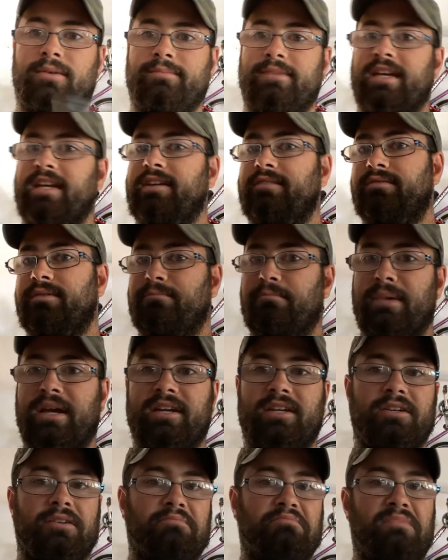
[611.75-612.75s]
They even make
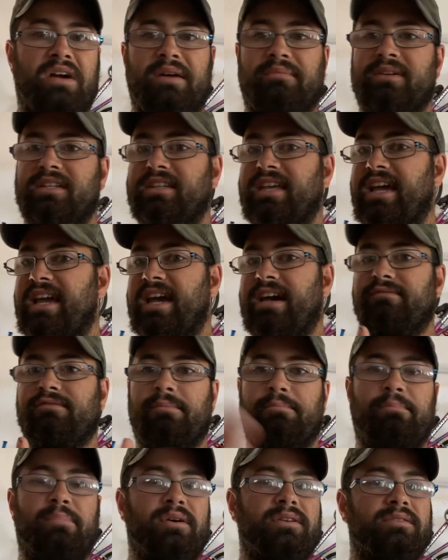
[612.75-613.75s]
them, I mean, they have a
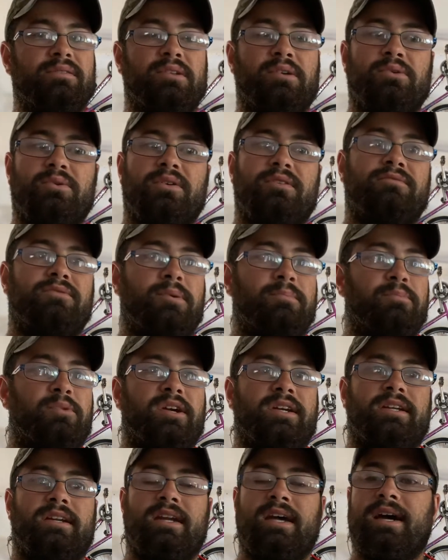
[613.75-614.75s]
buttload of them
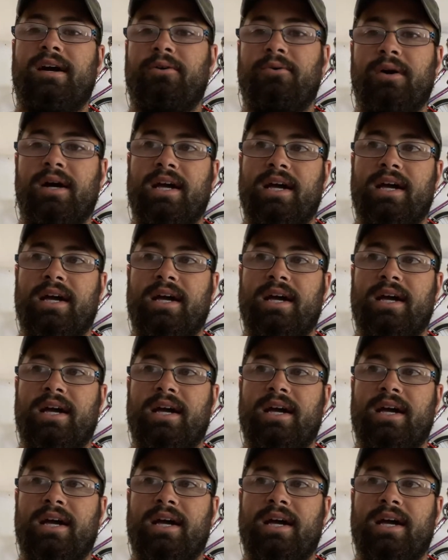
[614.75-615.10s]
right now.